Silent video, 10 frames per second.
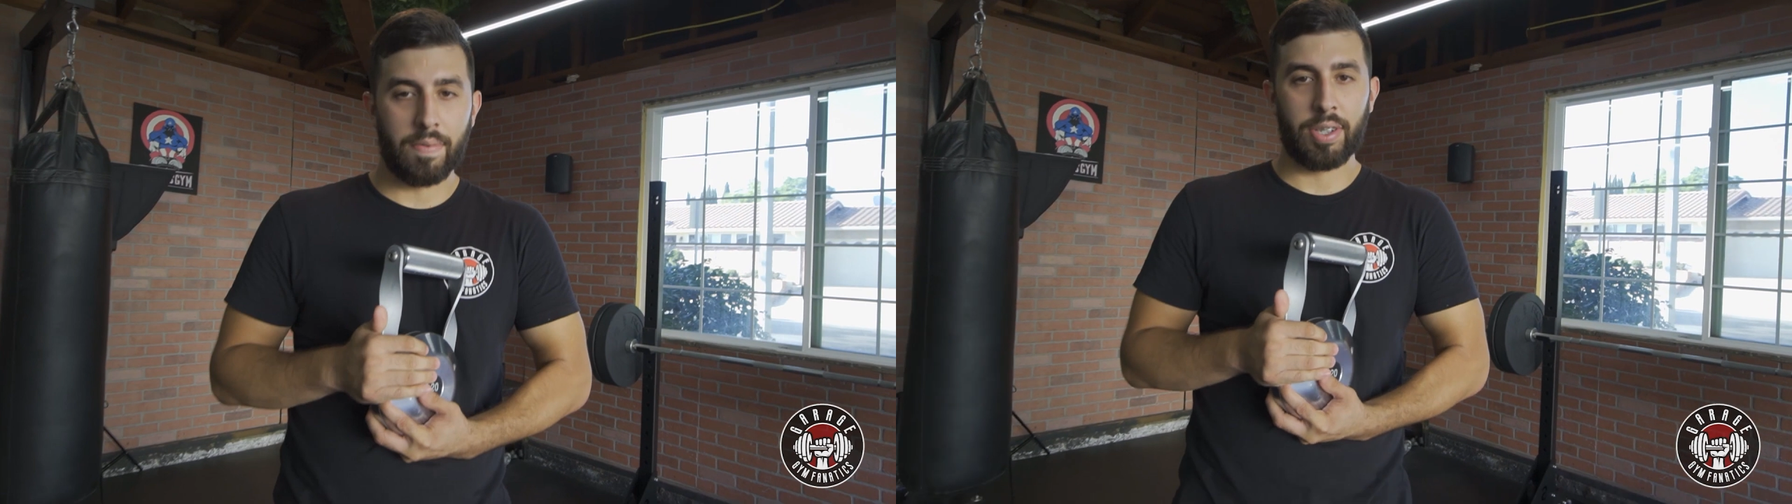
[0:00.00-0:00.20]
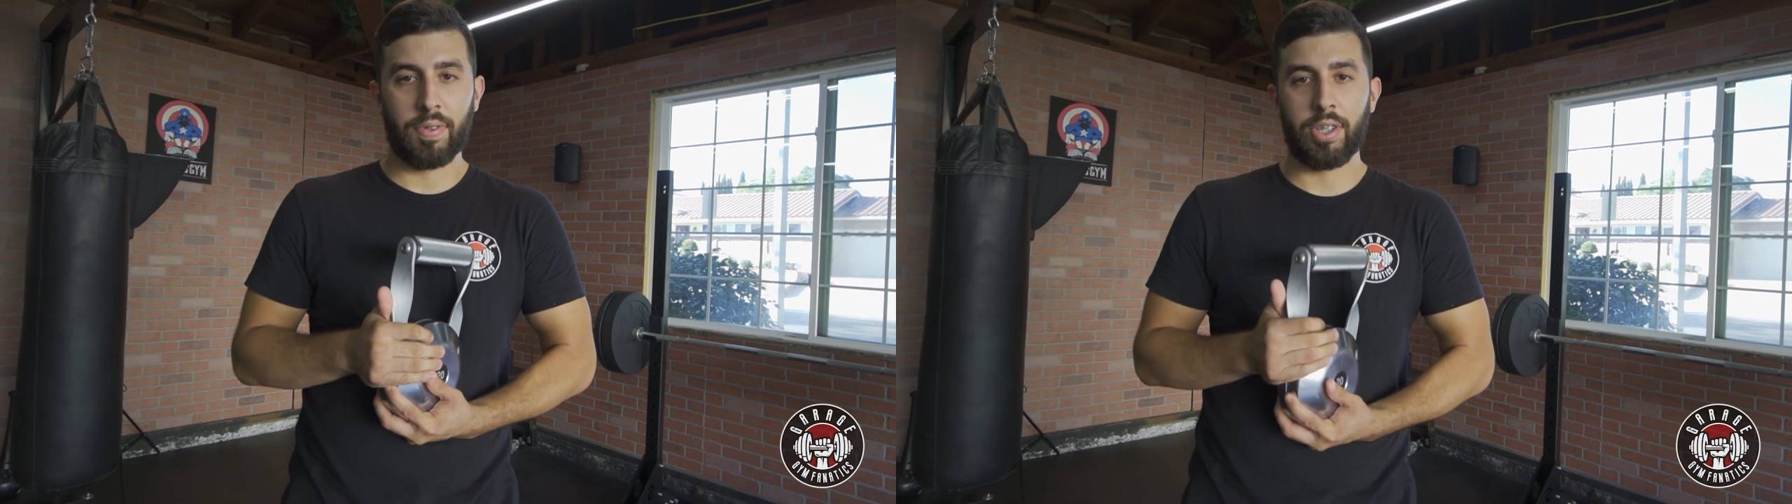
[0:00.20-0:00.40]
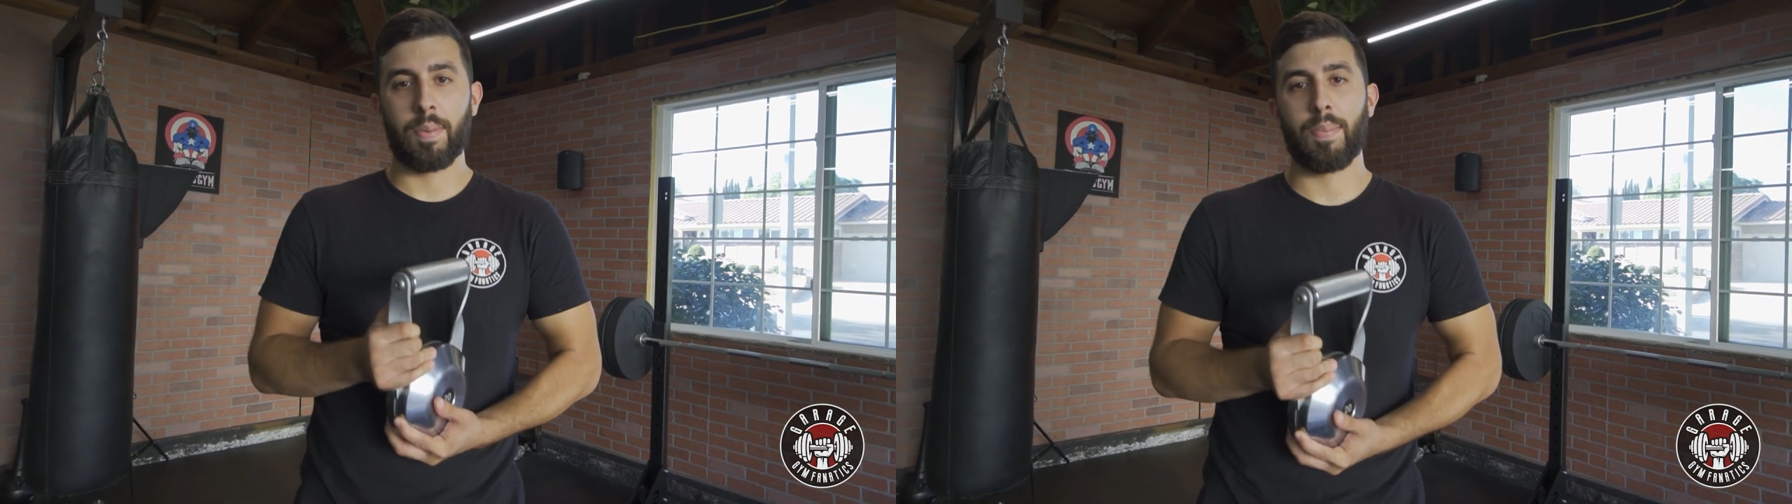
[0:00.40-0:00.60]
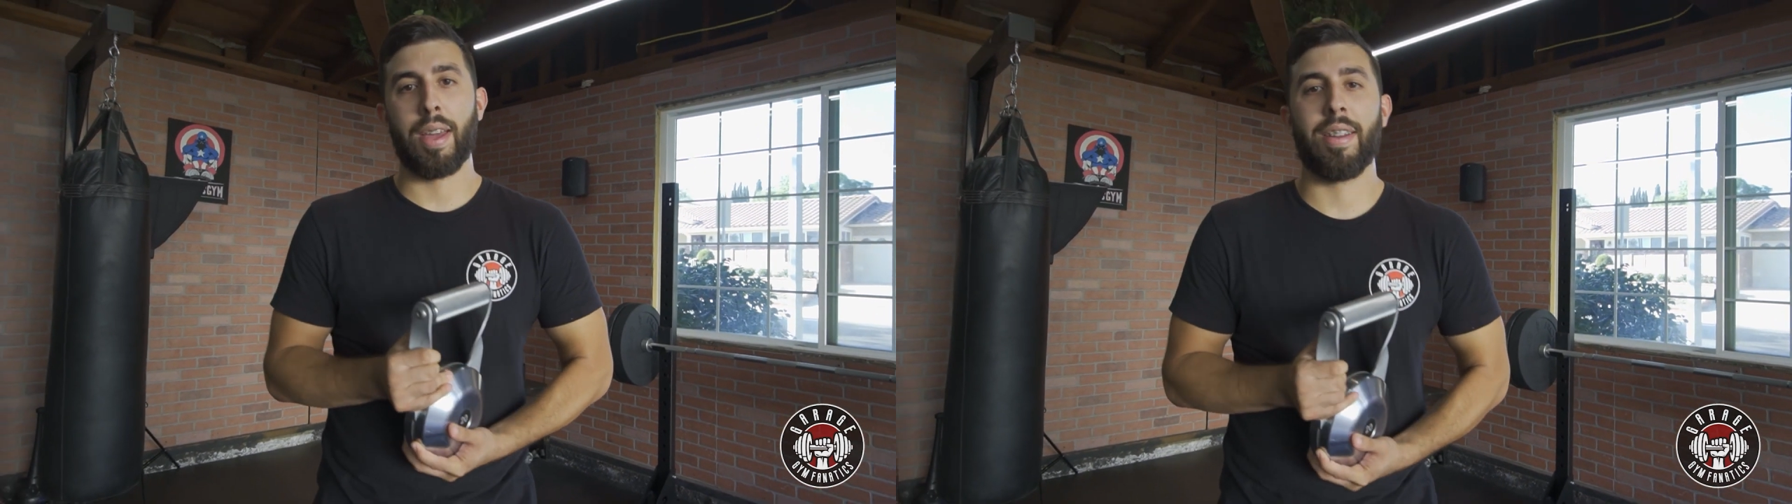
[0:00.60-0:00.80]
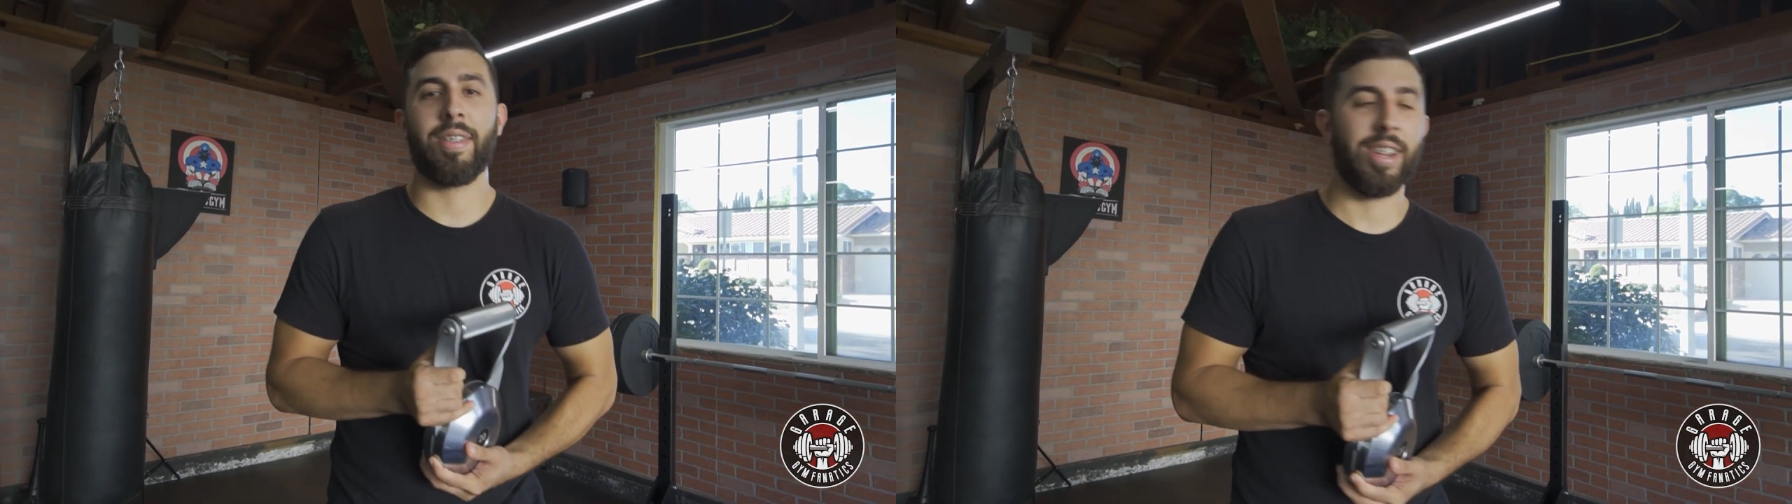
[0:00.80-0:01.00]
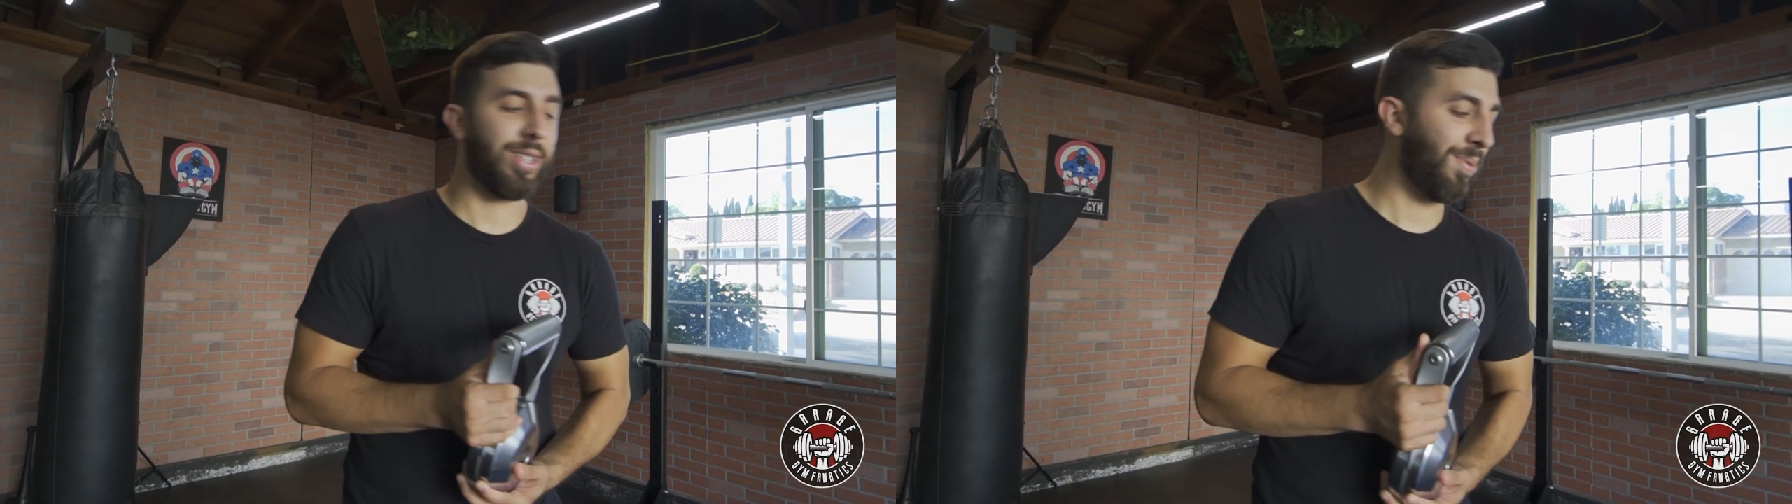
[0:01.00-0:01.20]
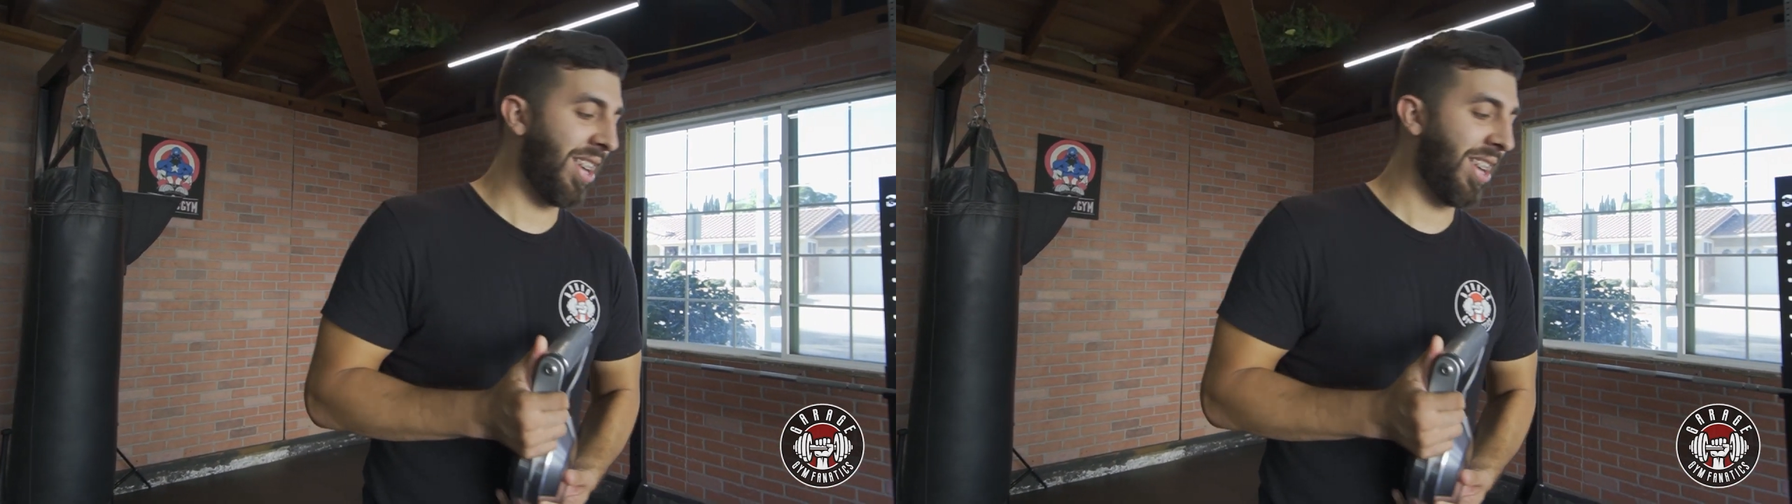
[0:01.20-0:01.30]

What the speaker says: this feature patented, that's